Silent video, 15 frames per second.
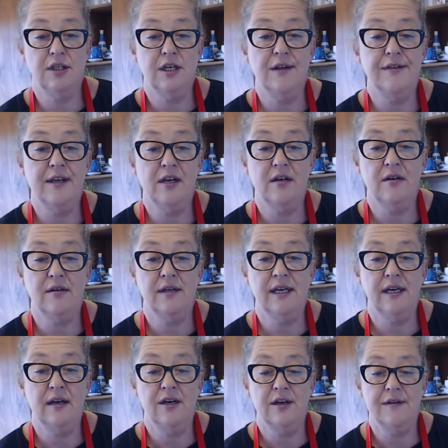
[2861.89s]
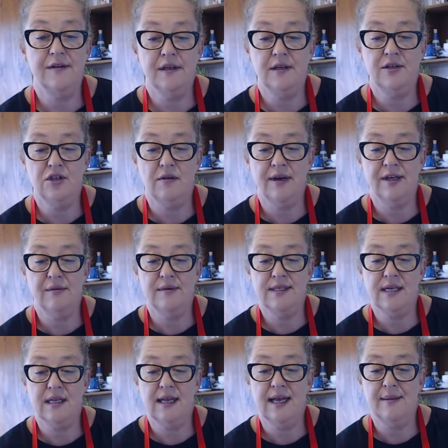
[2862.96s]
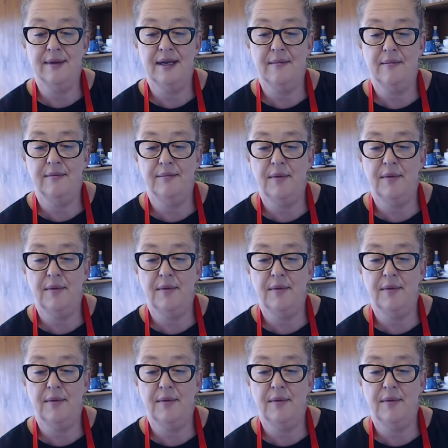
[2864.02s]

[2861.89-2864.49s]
I don't think Joanna was claiming